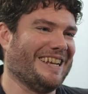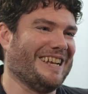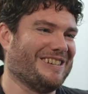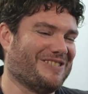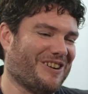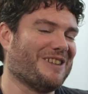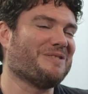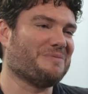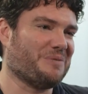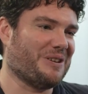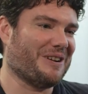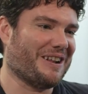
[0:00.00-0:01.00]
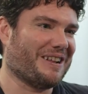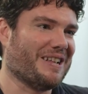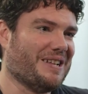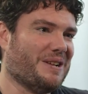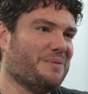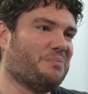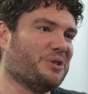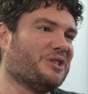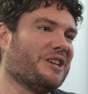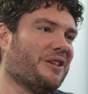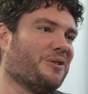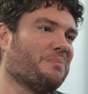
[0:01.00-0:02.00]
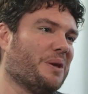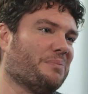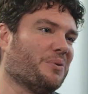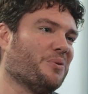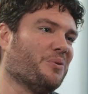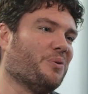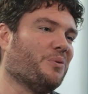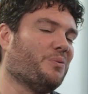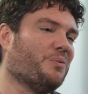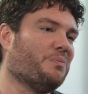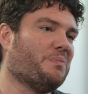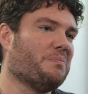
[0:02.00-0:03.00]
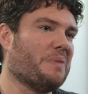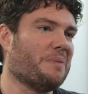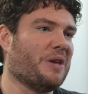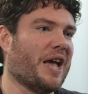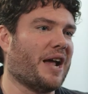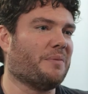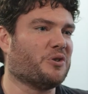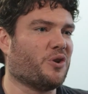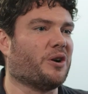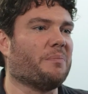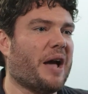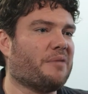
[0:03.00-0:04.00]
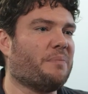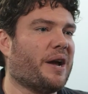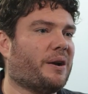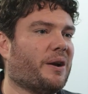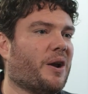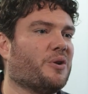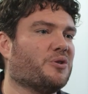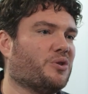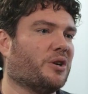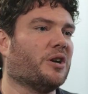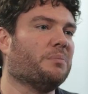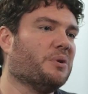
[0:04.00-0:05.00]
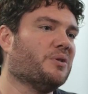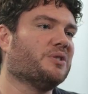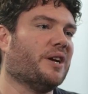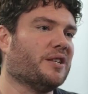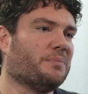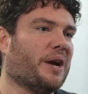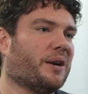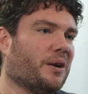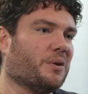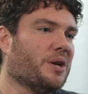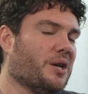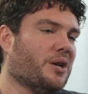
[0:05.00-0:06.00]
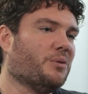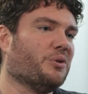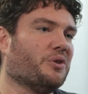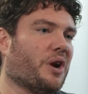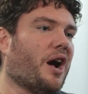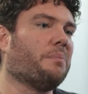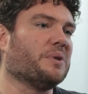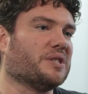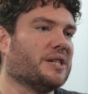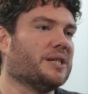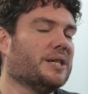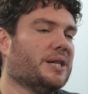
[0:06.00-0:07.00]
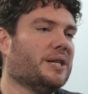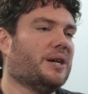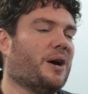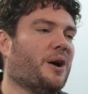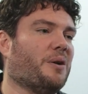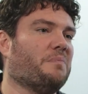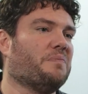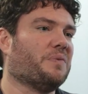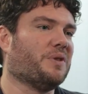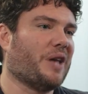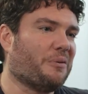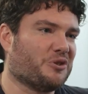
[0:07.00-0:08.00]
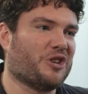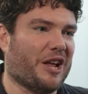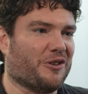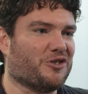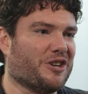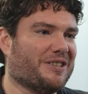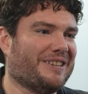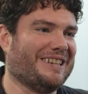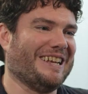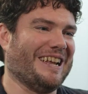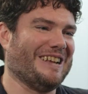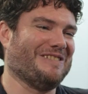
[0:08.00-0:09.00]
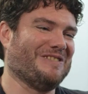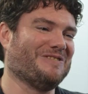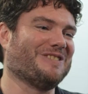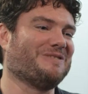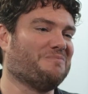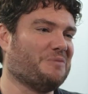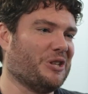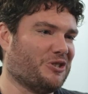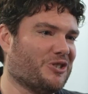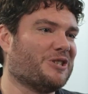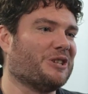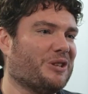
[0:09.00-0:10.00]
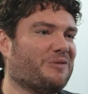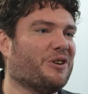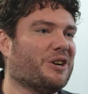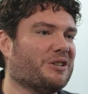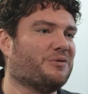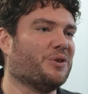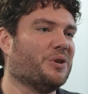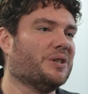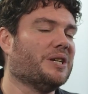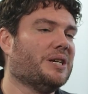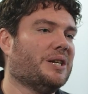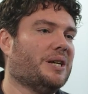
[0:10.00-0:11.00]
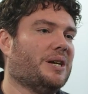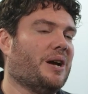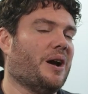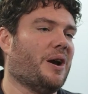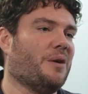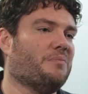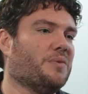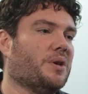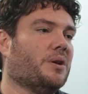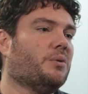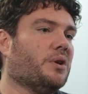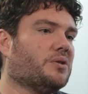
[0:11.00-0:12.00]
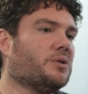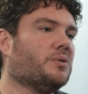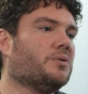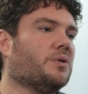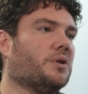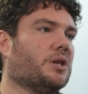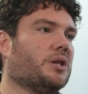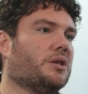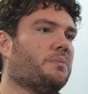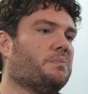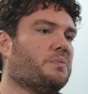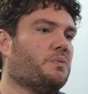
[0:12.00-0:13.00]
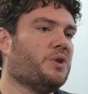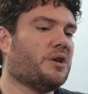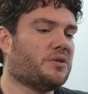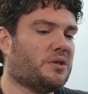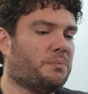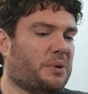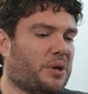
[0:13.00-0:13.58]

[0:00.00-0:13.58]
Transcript: and try to you know, put together people who maybe had a stronger math background or a stronger computer science background with their opposite. Um, that was challenging. it was logistically very difficult. Um, we also the, we also did